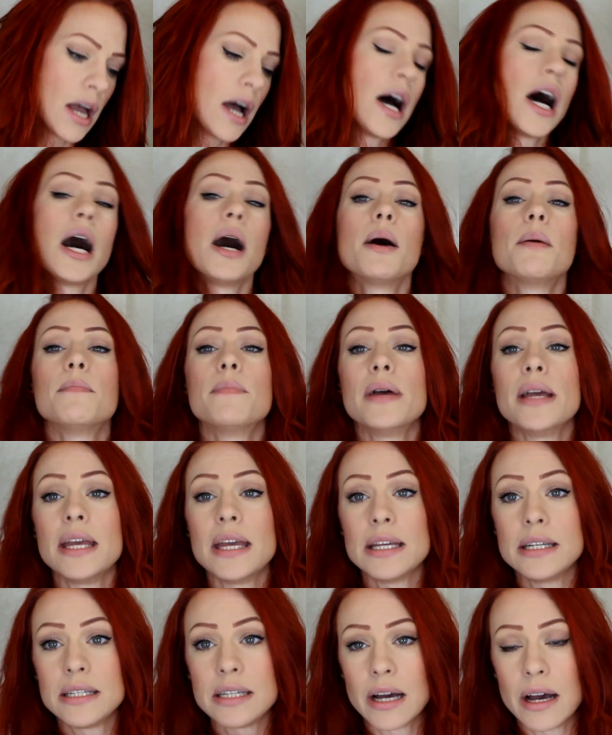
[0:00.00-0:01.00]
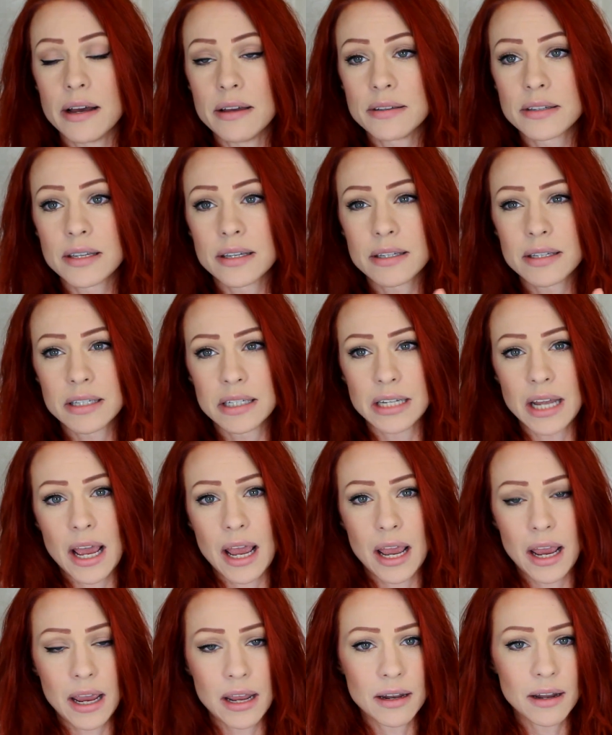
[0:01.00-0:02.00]
It does
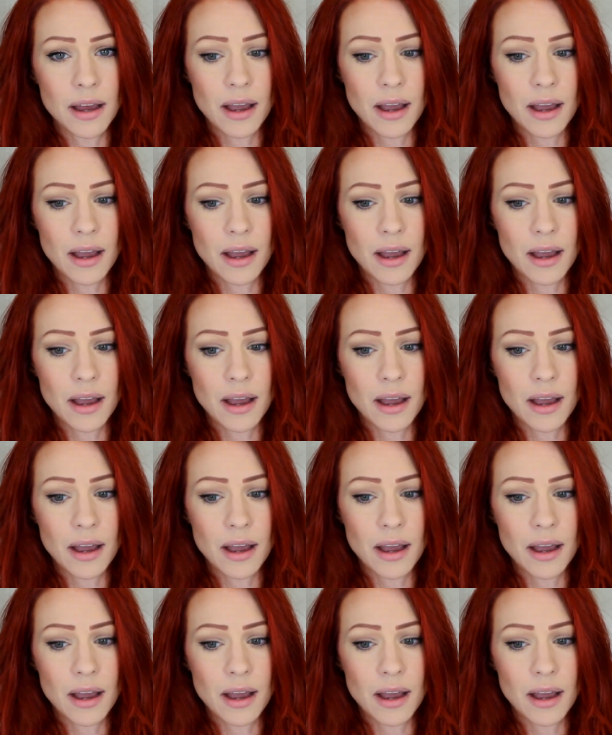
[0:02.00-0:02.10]
stain.